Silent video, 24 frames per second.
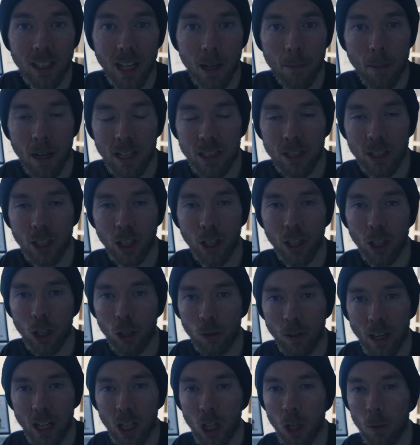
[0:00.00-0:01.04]
I'm actually going to
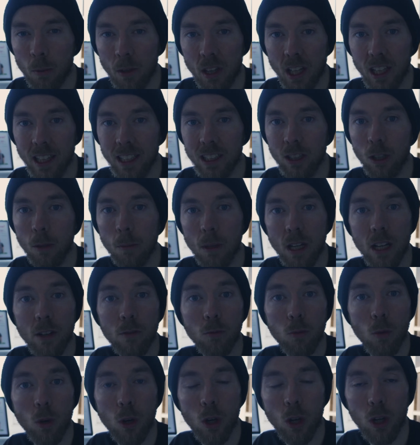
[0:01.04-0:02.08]
crack on with a little bit of
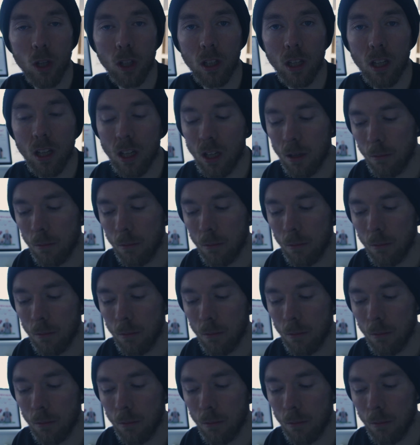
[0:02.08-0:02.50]
work